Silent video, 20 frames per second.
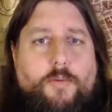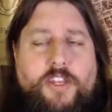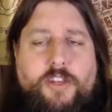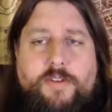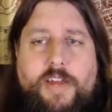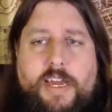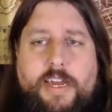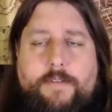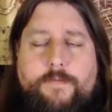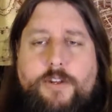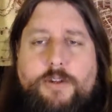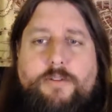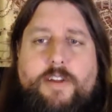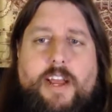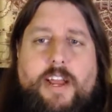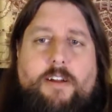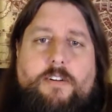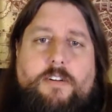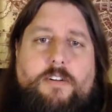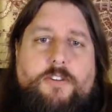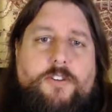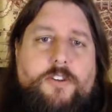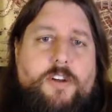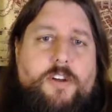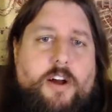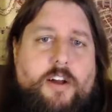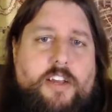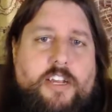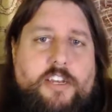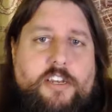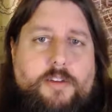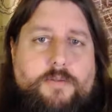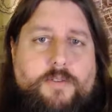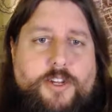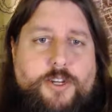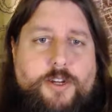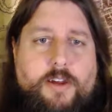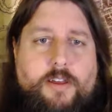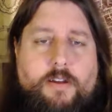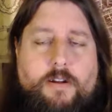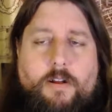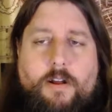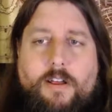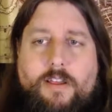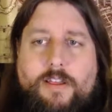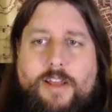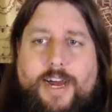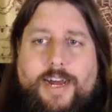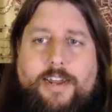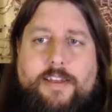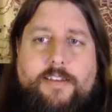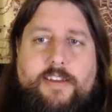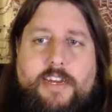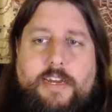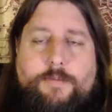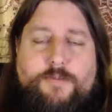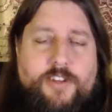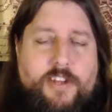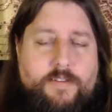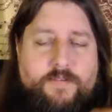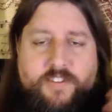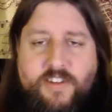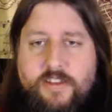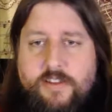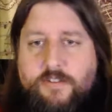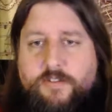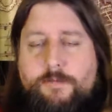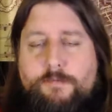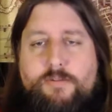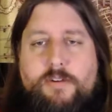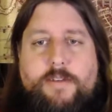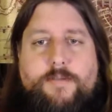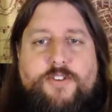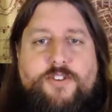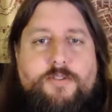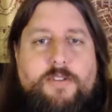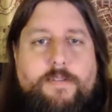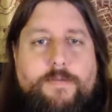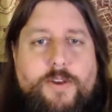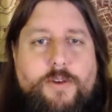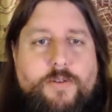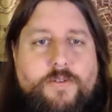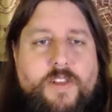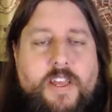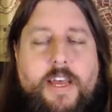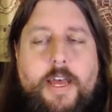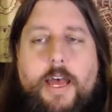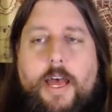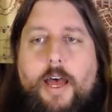When you have two characters talking to each other, a lot of times, and I've said this in previous reviews,